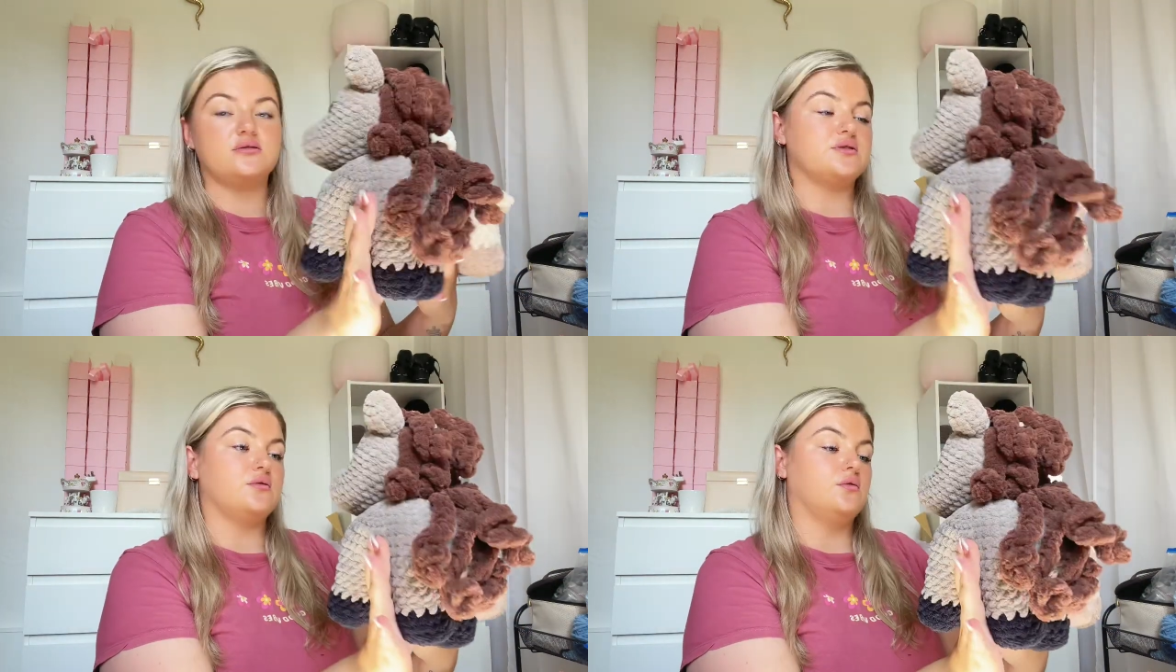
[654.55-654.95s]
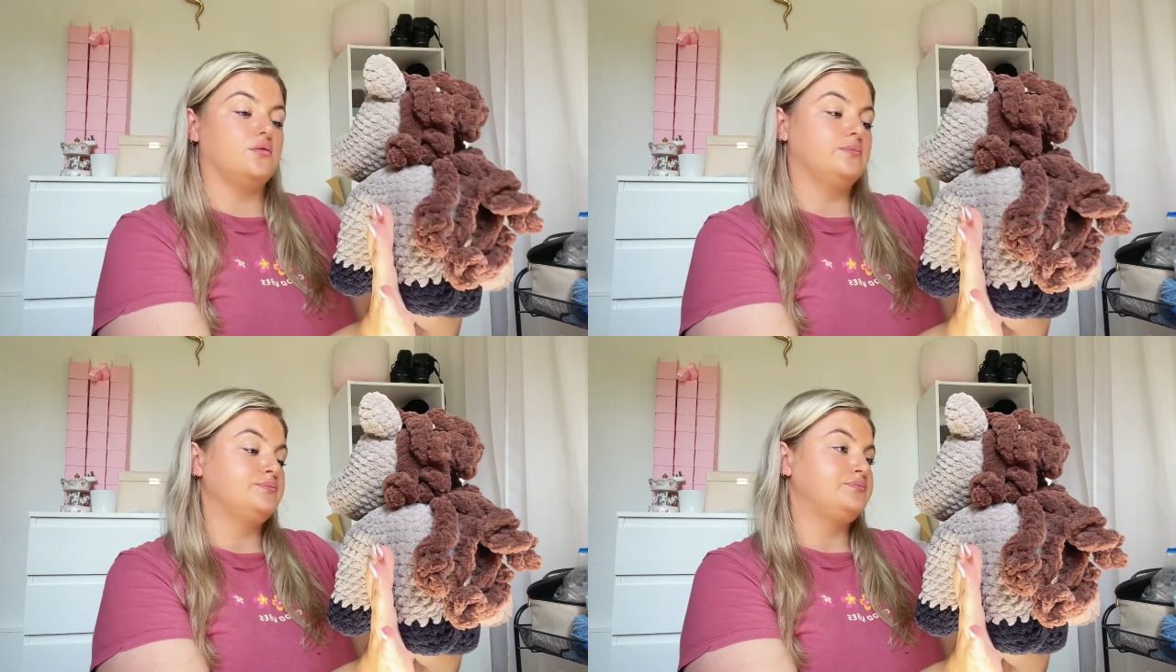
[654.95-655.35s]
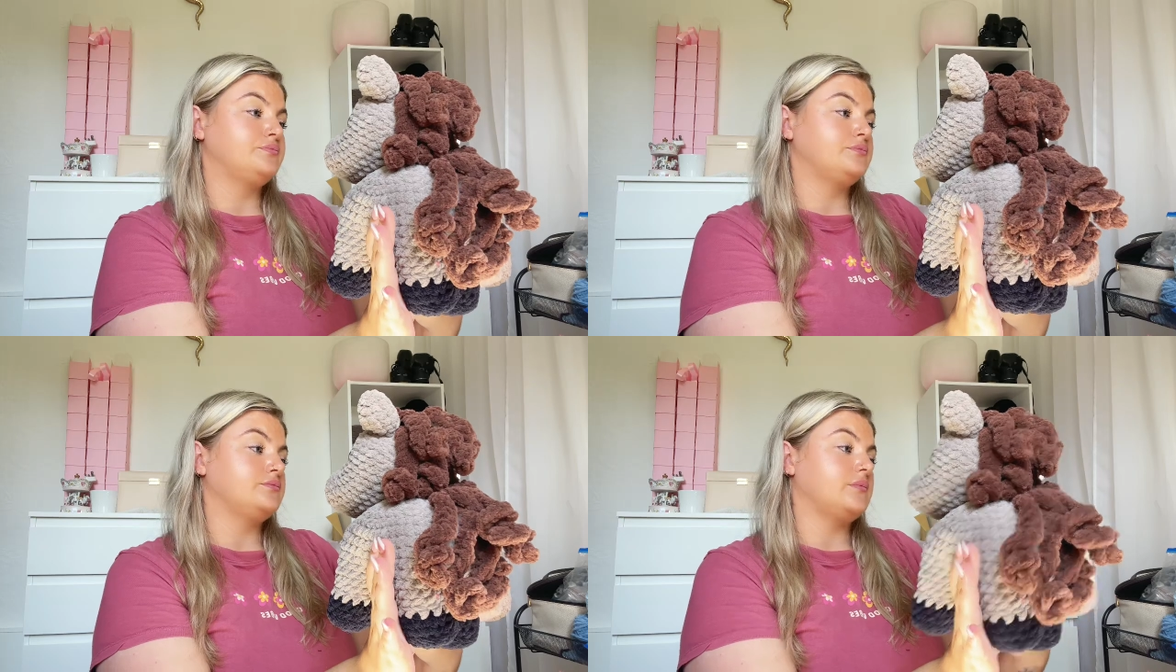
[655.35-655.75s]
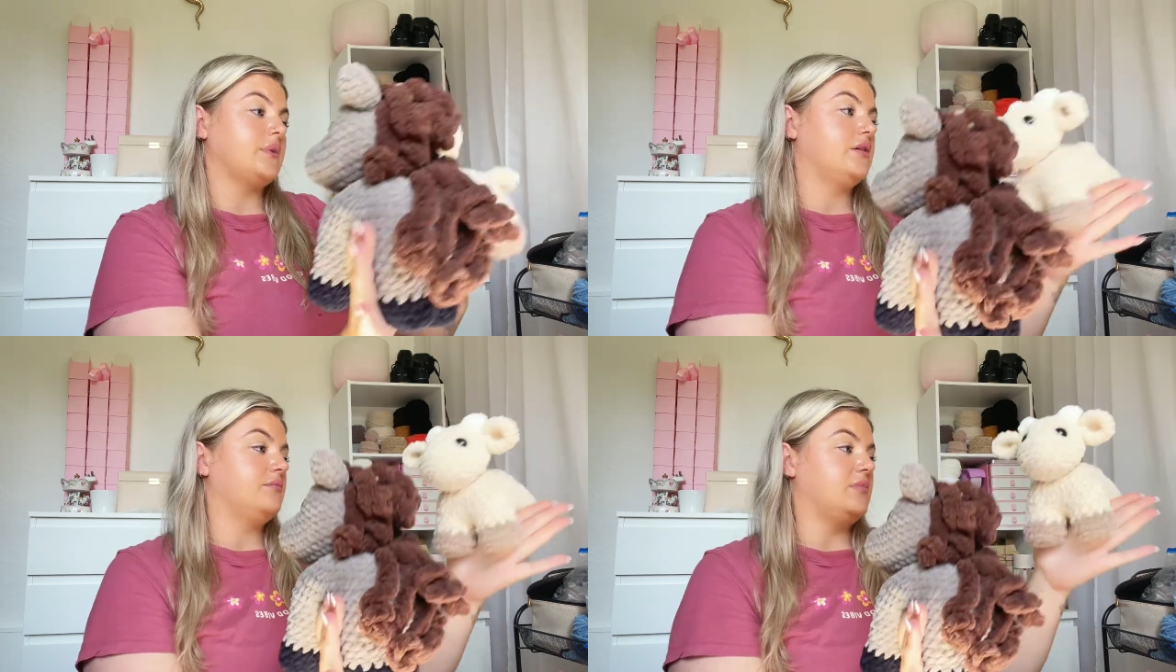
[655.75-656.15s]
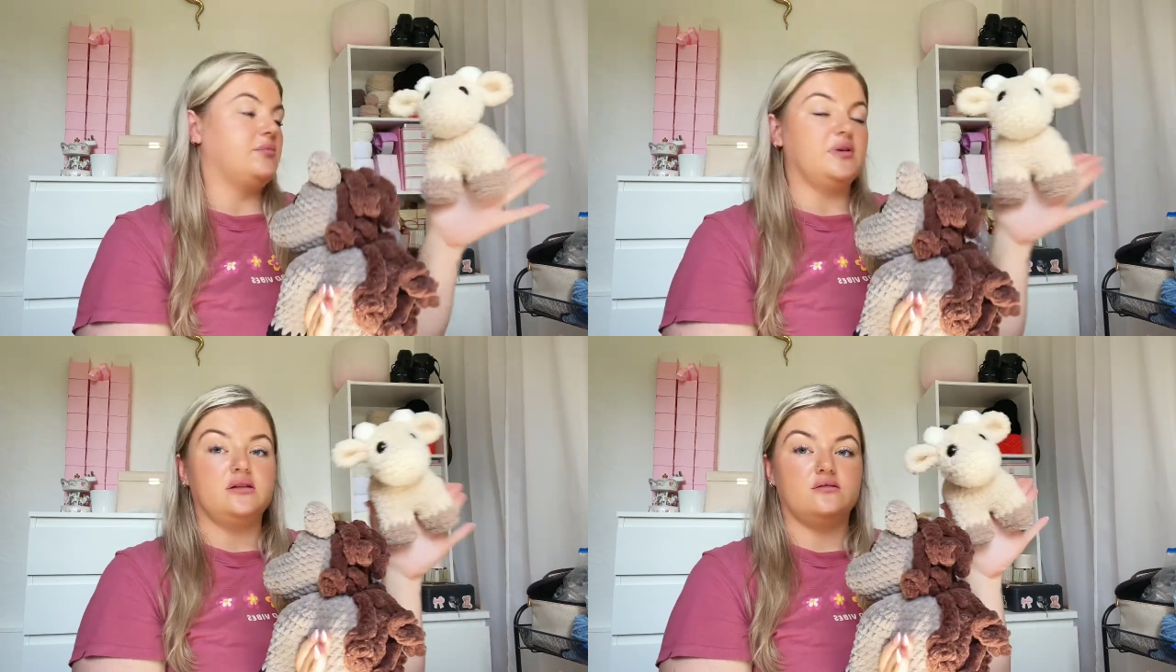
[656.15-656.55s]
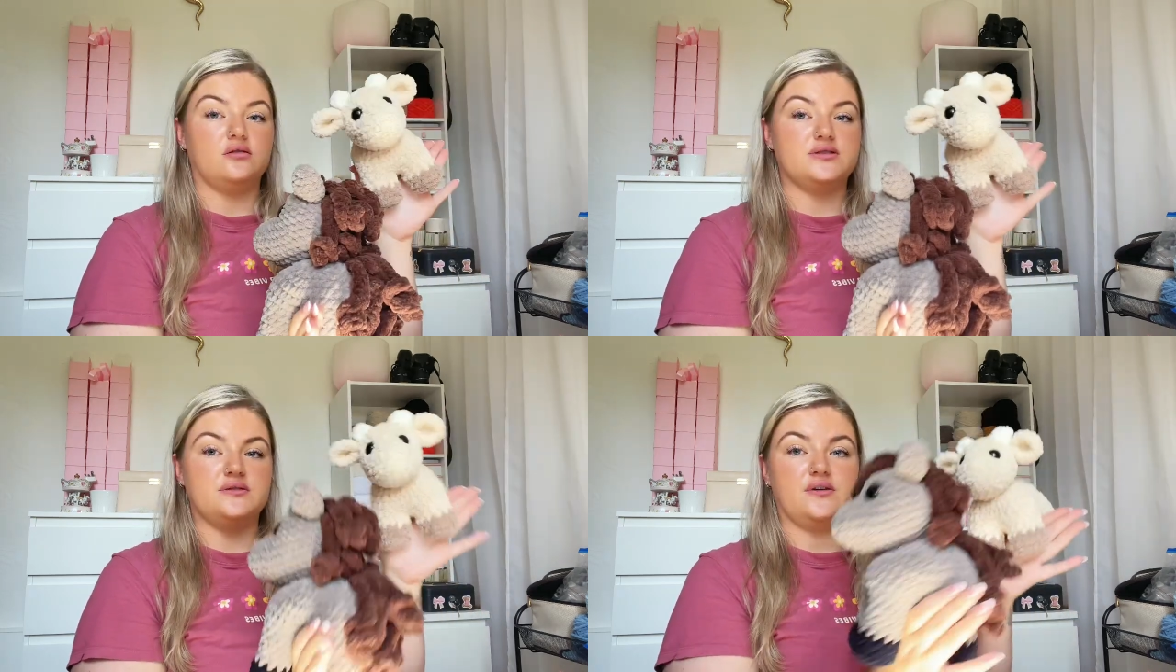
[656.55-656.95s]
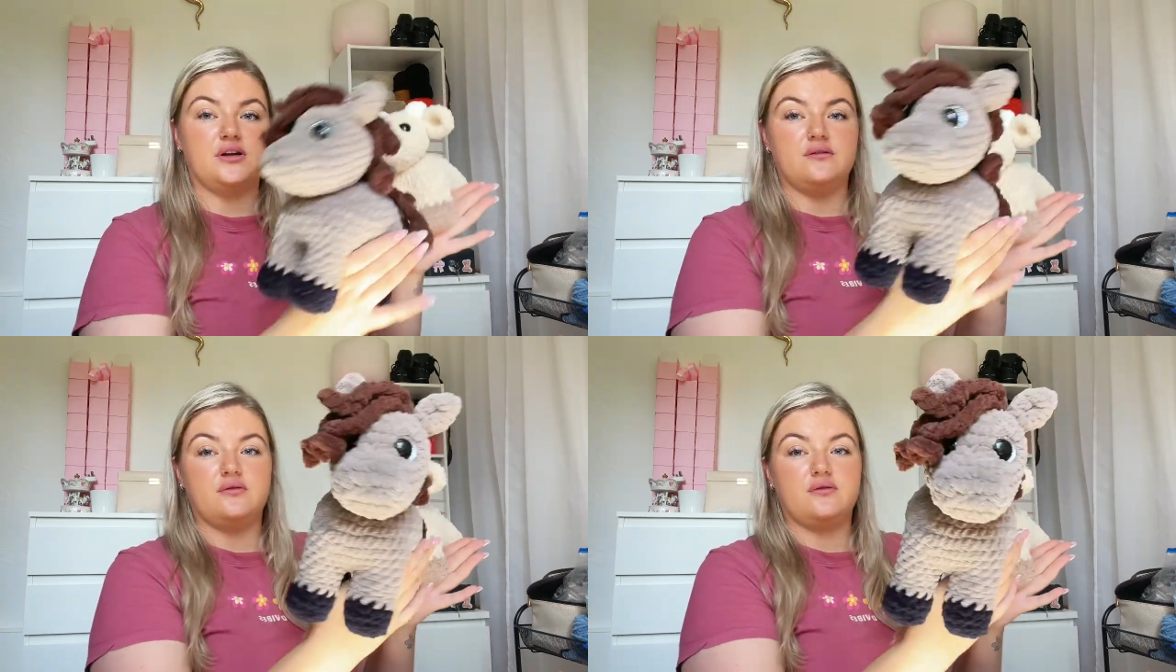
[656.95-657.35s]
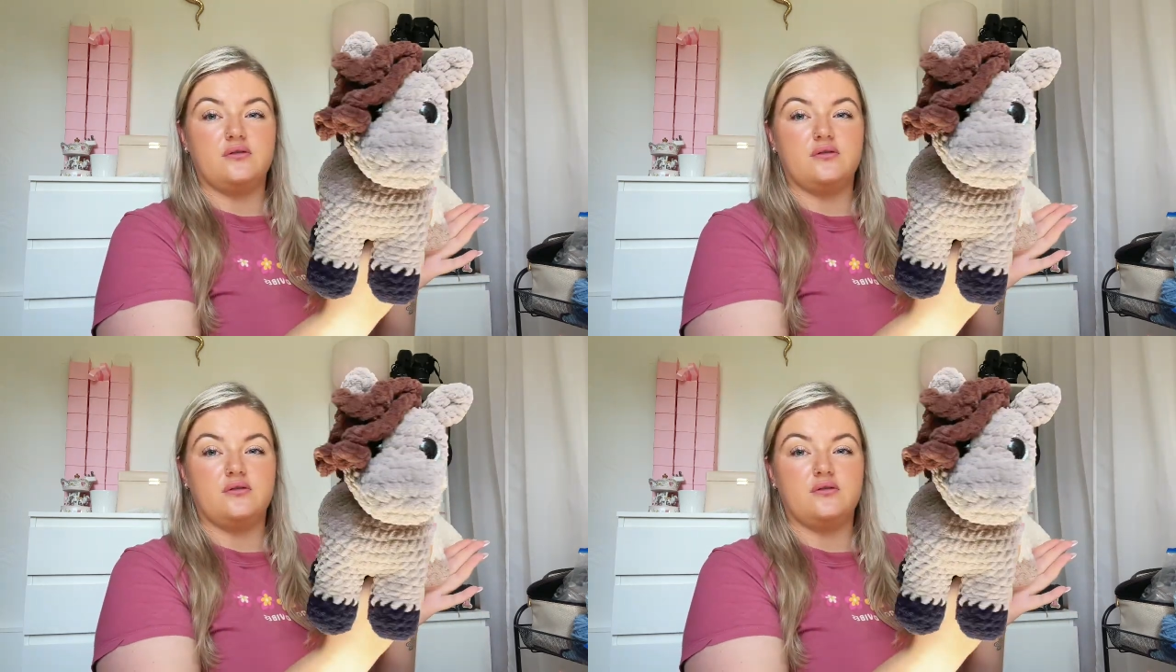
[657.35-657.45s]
So maybe 35,